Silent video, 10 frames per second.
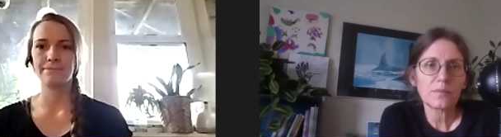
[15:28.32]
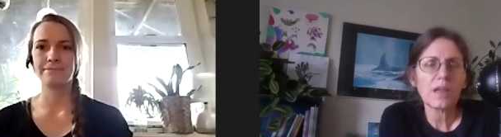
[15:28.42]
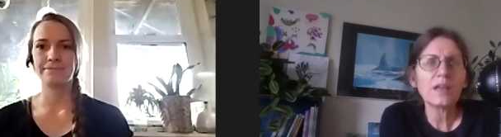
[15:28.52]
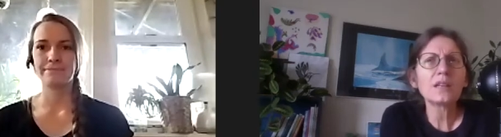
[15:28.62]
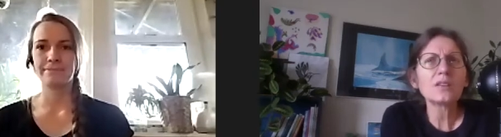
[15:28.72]

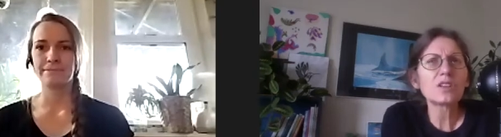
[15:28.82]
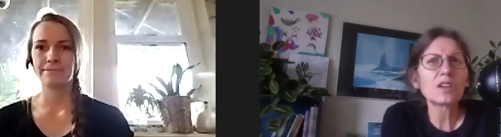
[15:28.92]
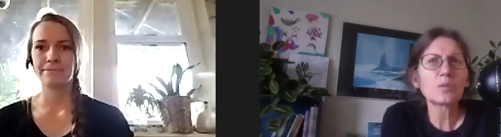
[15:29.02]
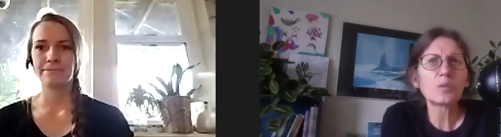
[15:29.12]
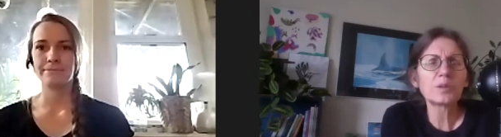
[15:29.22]
Speaker 1: and
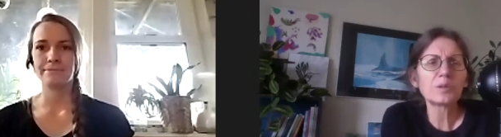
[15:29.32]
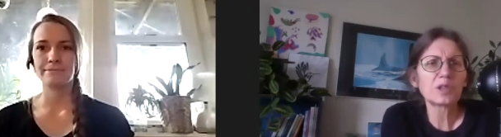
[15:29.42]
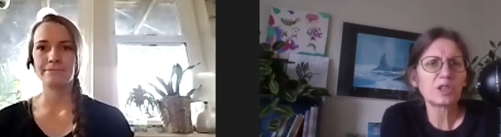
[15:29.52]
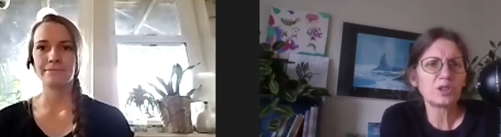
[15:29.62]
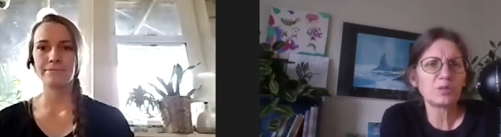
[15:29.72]
what about
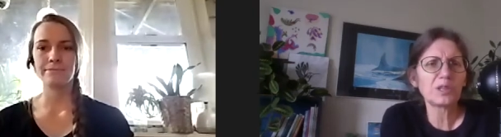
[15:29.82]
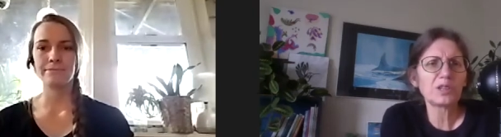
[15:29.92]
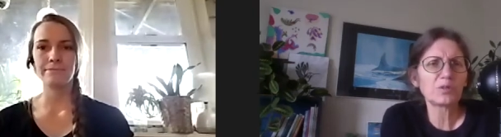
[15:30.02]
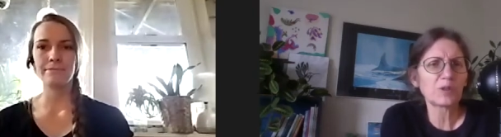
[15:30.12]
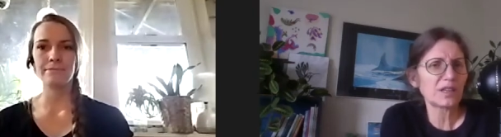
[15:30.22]

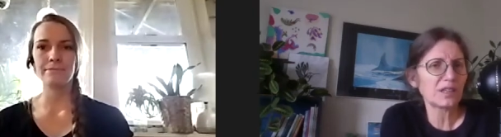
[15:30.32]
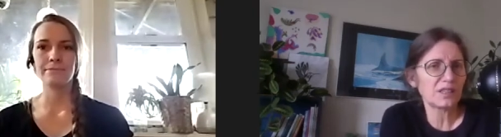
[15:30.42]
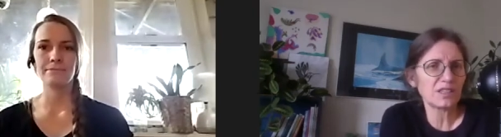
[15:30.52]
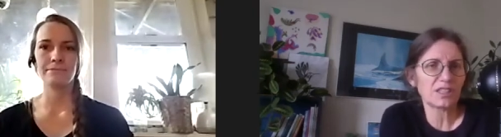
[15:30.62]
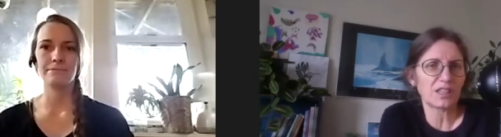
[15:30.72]
human
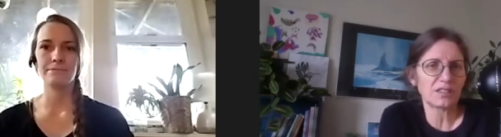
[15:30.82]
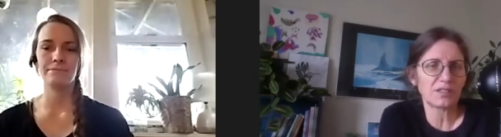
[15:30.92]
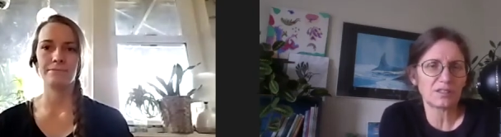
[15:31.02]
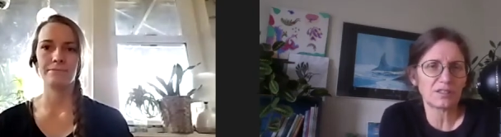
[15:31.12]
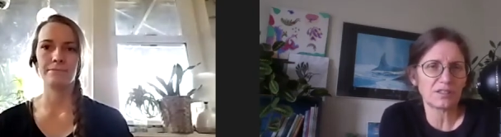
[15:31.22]
recognition like
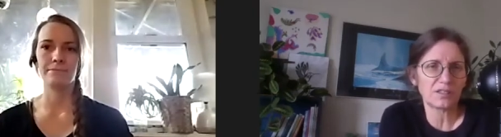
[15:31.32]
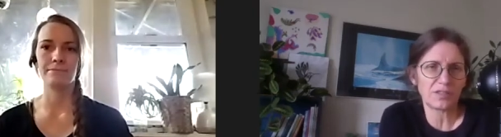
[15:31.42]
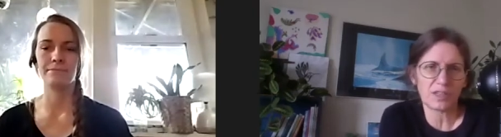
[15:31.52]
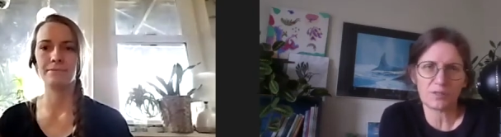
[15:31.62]
do, does philip